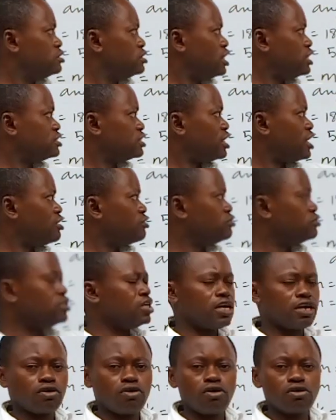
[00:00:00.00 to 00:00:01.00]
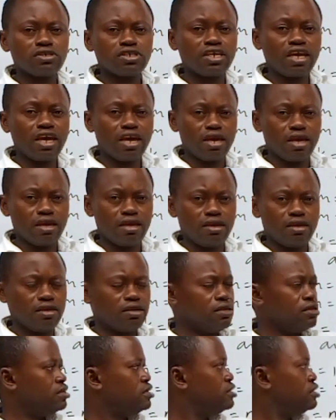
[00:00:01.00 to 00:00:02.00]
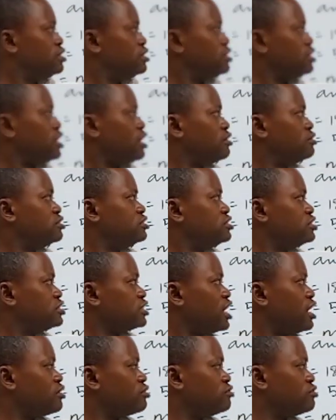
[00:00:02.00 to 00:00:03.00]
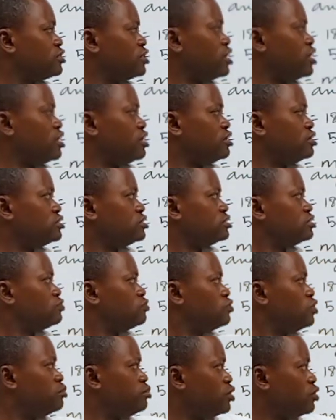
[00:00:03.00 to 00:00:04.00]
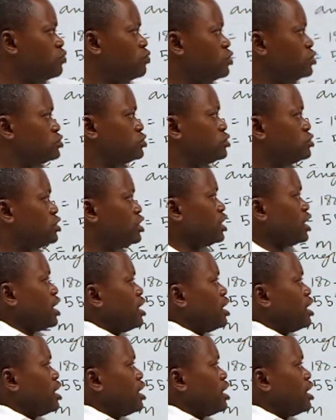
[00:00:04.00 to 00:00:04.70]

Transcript: There's an angle there called K. Now this angle K will be equals to the